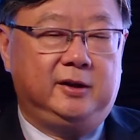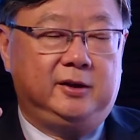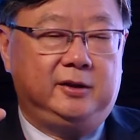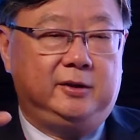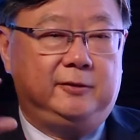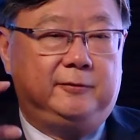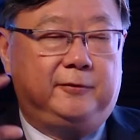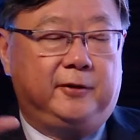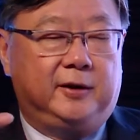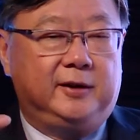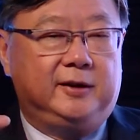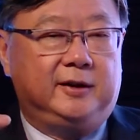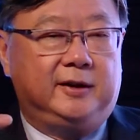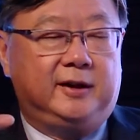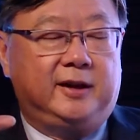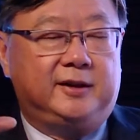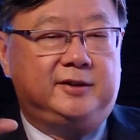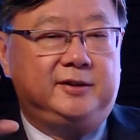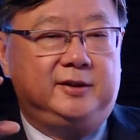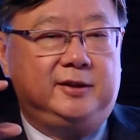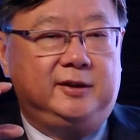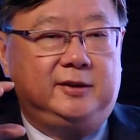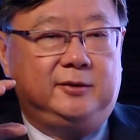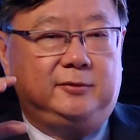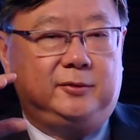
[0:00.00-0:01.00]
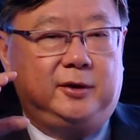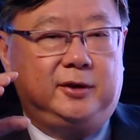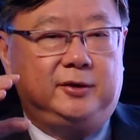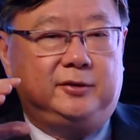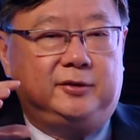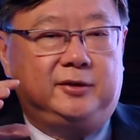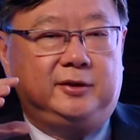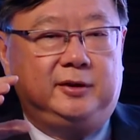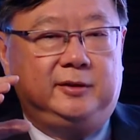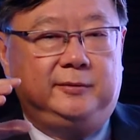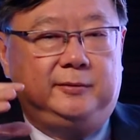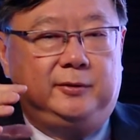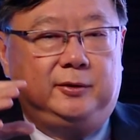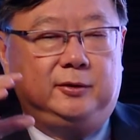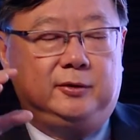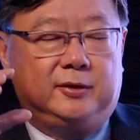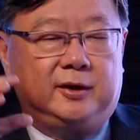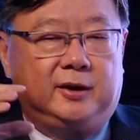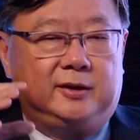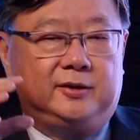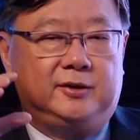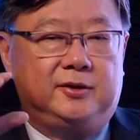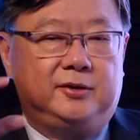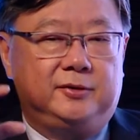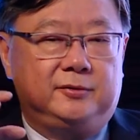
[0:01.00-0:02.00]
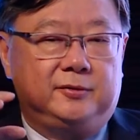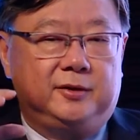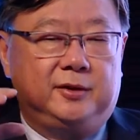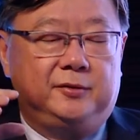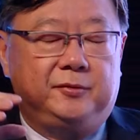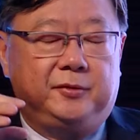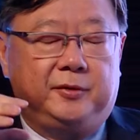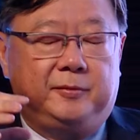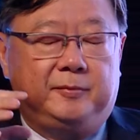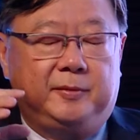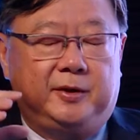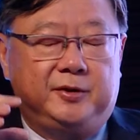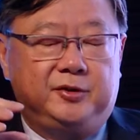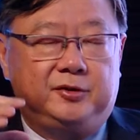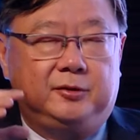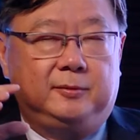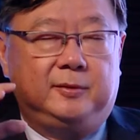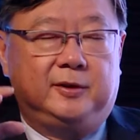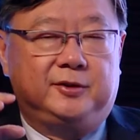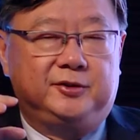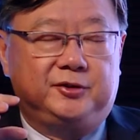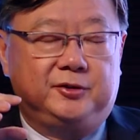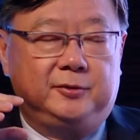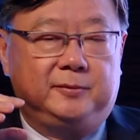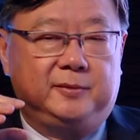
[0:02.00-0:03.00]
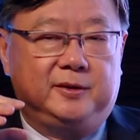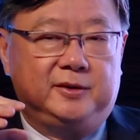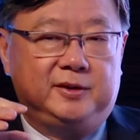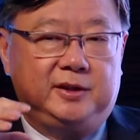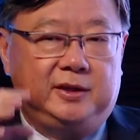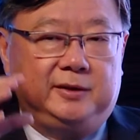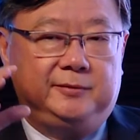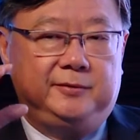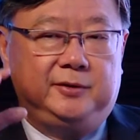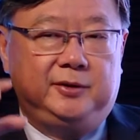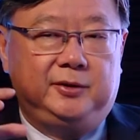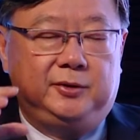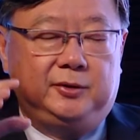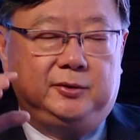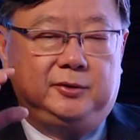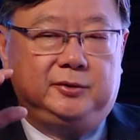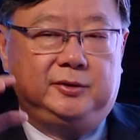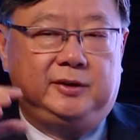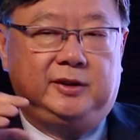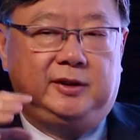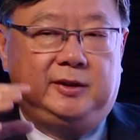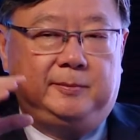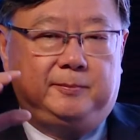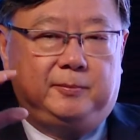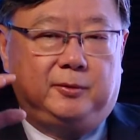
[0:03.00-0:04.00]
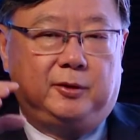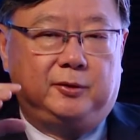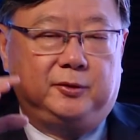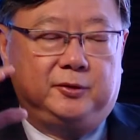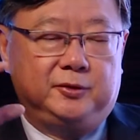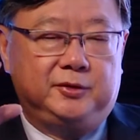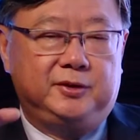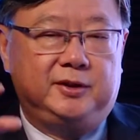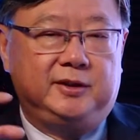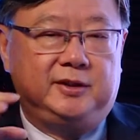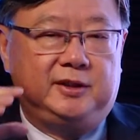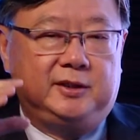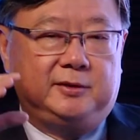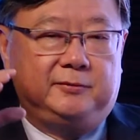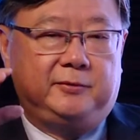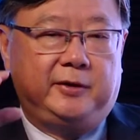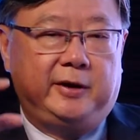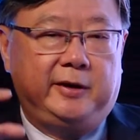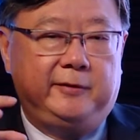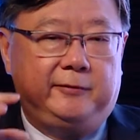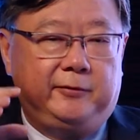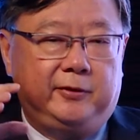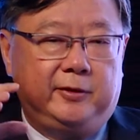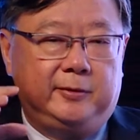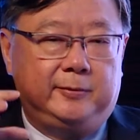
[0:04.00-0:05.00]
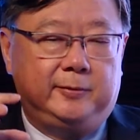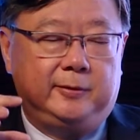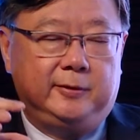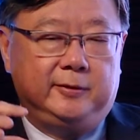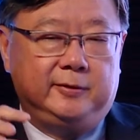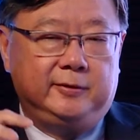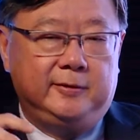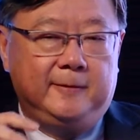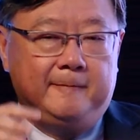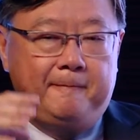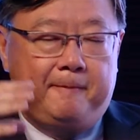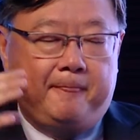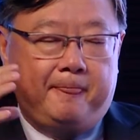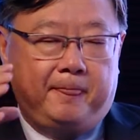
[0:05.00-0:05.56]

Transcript: You find that actually, if you look at children with medulloblastomas, even though the prognosis is very favorable,